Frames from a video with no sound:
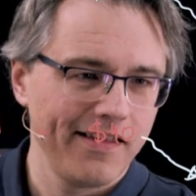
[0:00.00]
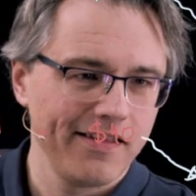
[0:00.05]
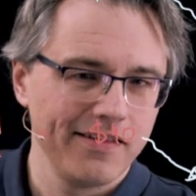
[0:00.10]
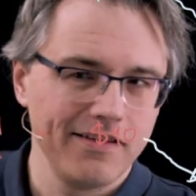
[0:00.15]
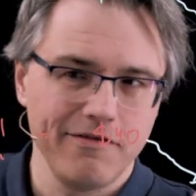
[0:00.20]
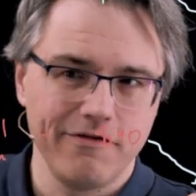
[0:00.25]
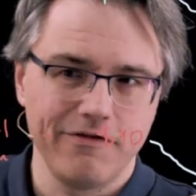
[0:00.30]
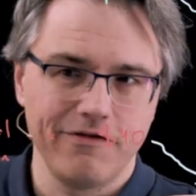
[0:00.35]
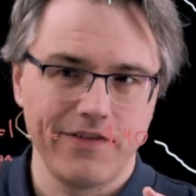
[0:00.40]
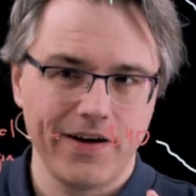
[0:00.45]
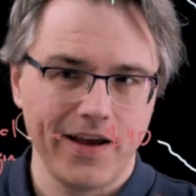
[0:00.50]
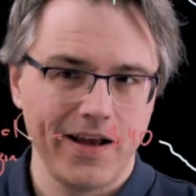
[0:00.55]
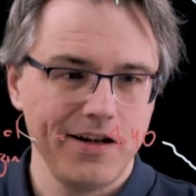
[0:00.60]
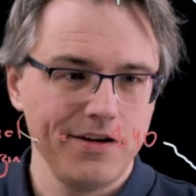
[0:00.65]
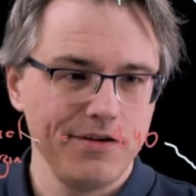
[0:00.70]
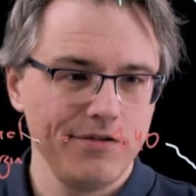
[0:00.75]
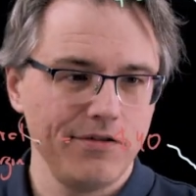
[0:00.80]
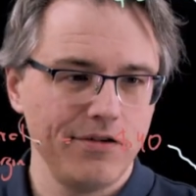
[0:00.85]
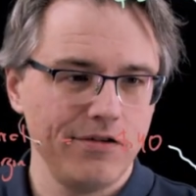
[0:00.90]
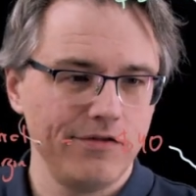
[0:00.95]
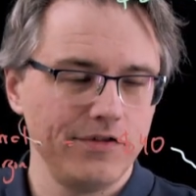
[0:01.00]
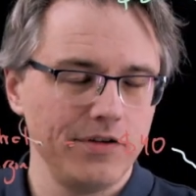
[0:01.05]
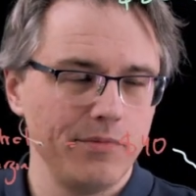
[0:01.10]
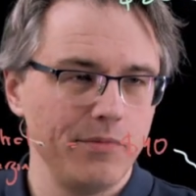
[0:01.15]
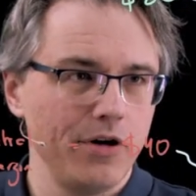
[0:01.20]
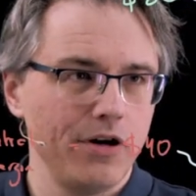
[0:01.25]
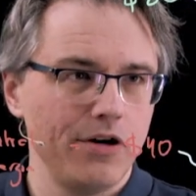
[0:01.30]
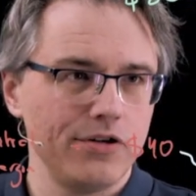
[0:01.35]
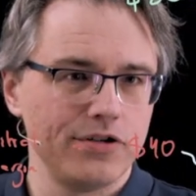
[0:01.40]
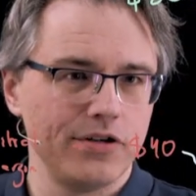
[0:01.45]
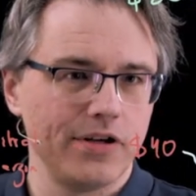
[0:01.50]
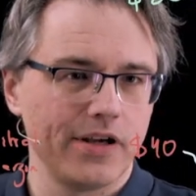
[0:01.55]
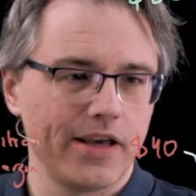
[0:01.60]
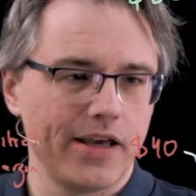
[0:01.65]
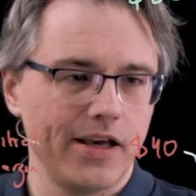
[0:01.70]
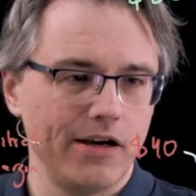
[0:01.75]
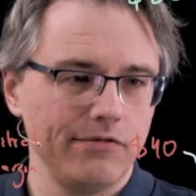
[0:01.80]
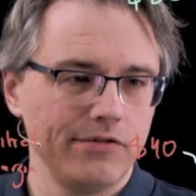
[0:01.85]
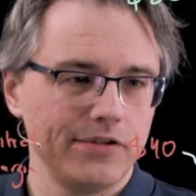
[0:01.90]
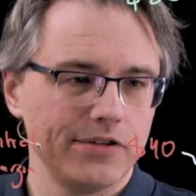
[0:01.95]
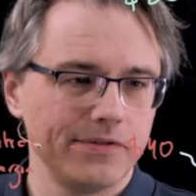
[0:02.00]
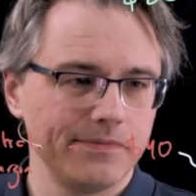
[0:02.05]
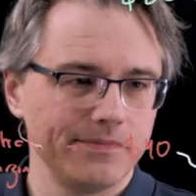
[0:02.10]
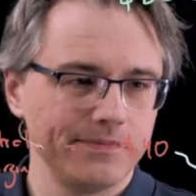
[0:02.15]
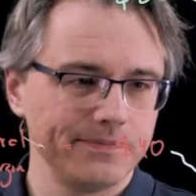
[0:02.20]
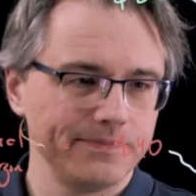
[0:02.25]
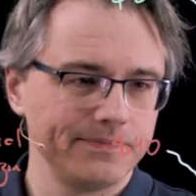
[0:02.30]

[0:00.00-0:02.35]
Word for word: the value of the margin account